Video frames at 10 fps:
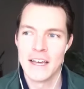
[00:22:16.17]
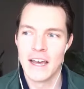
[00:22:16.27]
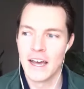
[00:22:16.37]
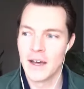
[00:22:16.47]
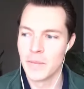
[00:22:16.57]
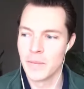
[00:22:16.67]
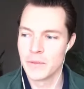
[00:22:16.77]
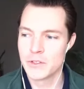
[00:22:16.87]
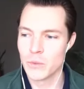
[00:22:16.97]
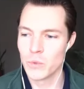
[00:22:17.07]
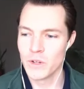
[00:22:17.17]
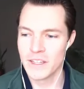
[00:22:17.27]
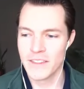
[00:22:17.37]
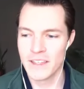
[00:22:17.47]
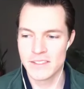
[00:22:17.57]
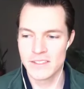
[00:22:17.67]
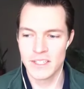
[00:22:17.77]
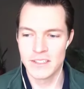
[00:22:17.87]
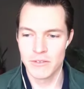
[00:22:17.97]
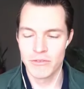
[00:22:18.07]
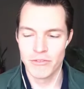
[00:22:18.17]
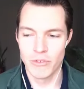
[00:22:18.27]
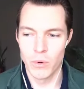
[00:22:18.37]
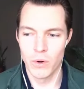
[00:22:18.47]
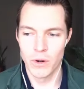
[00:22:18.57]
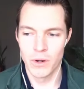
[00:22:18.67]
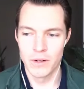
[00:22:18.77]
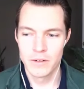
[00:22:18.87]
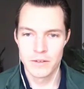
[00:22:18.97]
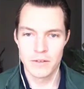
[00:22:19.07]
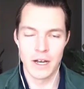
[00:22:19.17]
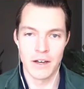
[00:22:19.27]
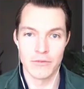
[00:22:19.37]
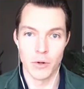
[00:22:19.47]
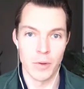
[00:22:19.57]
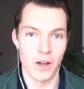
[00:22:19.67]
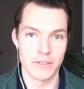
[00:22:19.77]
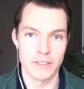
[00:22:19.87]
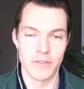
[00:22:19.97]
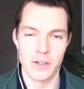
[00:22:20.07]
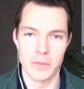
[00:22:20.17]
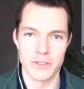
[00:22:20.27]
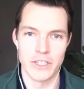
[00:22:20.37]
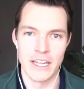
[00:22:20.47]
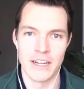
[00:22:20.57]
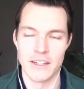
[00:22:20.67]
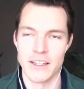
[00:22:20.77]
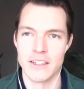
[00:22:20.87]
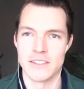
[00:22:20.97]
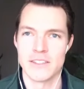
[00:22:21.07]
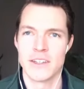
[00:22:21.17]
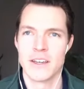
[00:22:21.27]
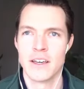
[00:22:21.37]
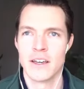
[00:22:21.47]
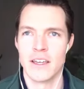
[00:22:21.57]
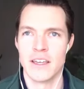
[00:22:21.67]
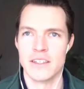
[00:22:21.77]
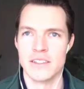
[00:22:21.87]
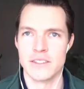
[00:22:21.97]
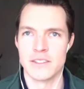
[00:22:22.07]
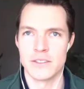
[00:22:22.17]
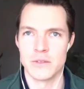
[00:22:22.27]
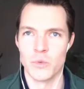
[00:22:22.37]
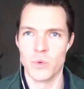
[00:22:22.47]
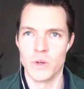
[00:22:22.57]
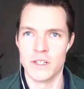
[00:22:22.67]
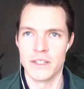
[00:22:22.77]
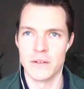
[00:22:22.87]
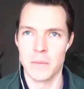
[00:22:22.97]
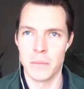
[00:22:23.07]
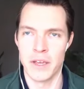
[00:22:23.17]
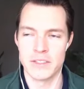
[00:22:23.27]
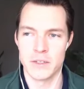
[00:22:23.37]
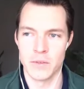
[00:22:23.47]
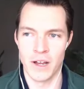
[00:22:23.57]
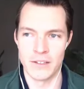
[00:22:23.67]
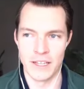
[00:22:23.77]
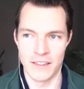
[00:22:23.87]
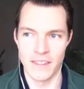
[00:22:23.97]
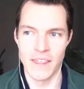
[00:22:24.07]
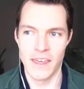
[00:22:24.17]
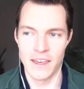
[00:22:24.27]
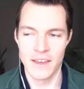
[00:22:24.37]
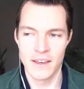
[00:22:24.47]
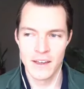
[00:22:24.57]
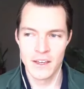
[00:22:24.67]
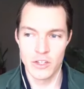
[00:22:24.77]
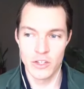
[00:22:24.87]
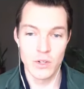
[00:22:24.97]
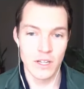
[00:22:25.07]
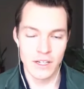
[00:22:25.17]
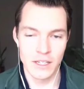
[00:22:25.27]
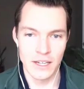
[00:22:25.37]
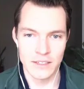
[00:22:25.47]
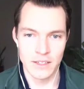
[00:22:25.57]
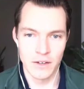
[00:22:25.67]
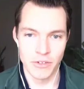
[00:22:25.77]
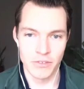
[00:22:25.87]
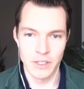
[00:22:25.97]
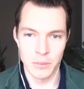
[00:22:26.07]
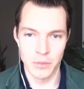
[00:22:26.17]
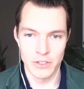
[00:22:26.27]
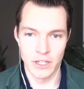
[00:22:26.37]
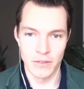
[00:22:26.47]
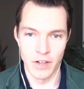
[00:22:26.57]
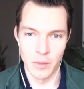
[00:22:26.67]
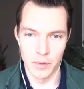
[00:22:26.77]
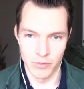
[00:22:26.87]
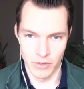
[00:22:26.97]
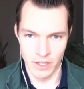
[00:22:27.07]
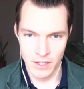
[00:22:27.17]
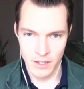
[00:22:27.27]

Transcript: Um, so, really, the incentive for uh, for-profit developers to get into this is really based around like they you can collect a 15% developer fee